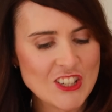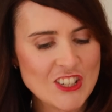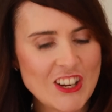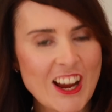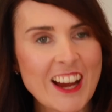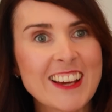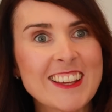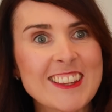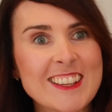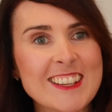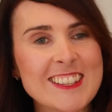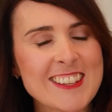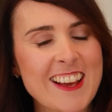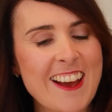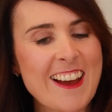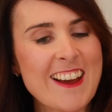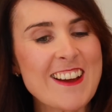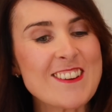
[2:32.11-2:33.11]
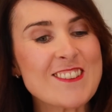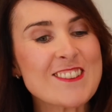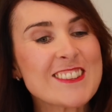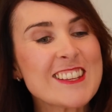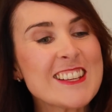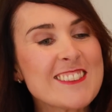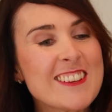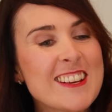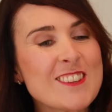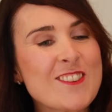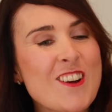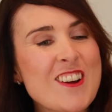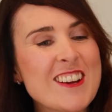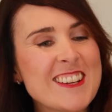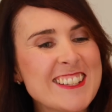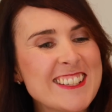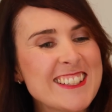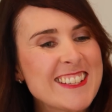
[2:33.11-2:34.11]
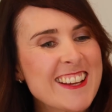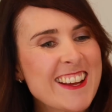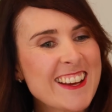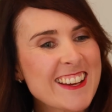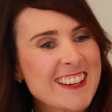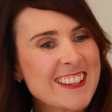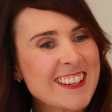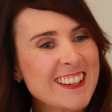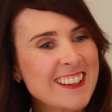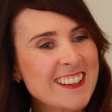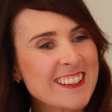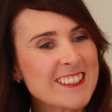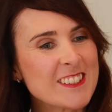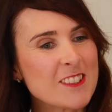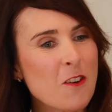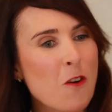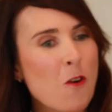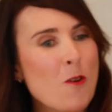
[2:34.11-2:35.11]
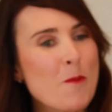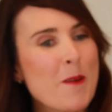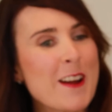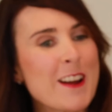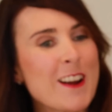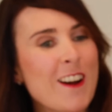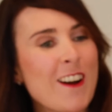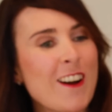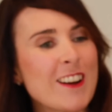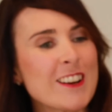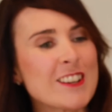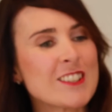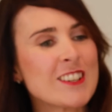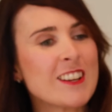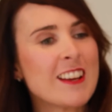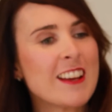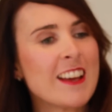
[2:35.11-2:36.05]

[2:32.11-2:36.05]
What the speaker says: Check this out. This is ridiculous. Oh my gosh.